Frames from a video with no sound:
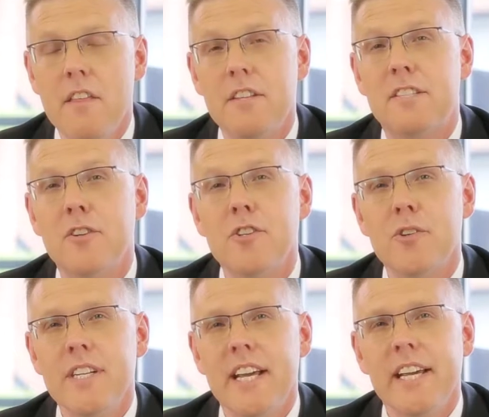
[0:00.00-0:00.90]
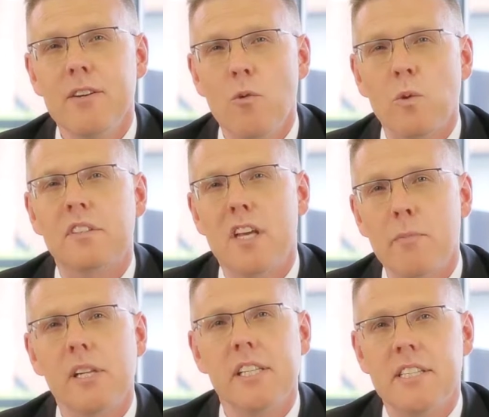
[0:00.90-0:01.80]
The surgery day will
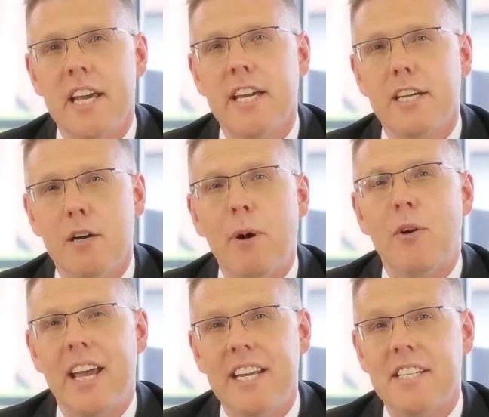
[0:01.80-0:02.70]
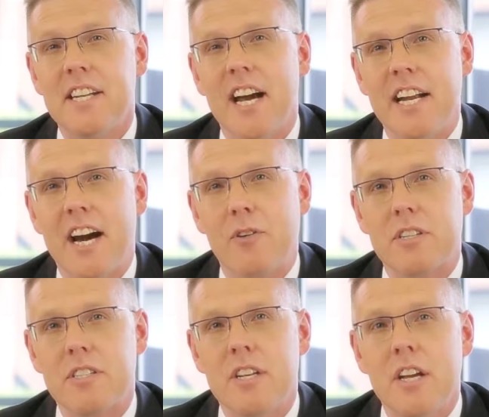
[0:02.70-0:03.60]
typically take about 8 to 9
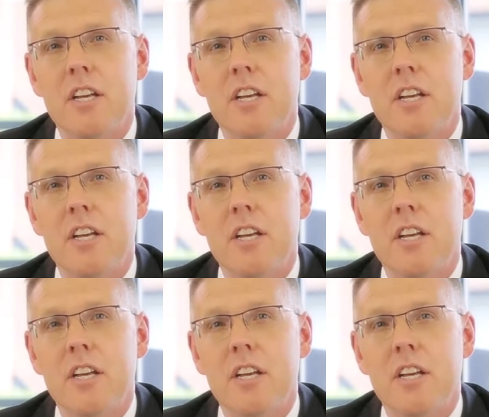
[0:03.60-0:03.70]
hours,